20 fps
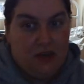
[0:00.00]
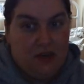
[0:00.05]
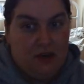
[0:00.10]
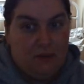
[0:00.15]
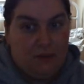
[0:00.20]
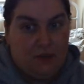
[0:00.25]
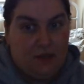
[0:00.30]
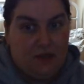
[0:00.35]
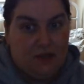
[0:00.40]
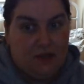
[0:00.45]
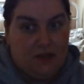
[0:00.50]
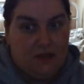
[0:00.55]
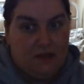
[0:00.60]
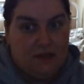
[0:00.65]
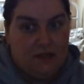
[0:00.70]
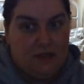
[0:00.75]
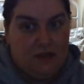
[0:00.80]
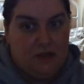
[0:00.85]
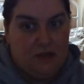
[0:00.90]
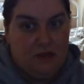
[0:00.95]
I'm going to
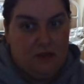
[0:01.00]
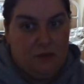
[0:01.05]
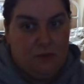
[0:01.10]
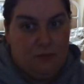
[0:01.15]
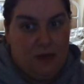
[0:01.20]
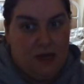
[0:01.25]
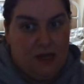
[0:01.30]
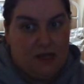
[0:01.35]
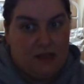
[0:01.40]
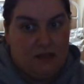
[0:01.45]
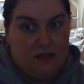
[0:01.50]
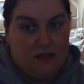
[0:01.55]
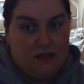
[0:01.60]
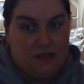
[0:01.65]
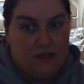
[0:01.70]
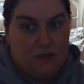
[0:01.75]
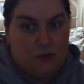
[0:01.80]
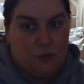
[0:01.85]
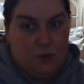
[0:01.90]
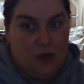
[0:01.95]
continue back
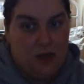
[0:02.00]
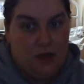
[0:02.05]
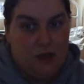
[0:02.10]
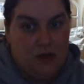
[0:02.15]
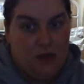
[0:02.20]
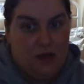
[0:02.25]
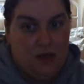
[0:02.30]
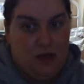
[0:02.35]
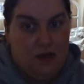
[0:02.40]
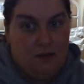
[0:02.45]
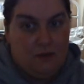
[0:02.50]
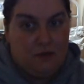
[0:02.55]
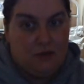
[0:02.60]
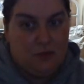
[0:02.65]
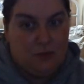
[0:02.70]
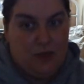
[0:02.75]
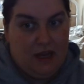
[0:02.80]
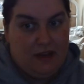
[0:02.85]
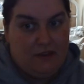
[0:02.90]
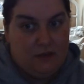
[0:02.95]
this way because
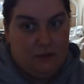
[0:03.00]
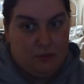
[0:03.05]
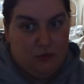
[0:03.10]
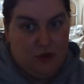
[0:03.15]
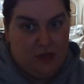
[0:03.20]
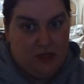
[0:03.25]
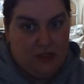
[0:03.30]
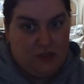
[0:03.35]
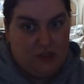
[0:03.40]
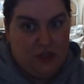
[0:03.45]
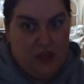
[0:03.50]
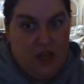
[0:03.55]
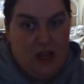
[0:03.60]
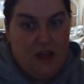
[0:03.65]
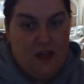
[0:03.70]
we have a bridge.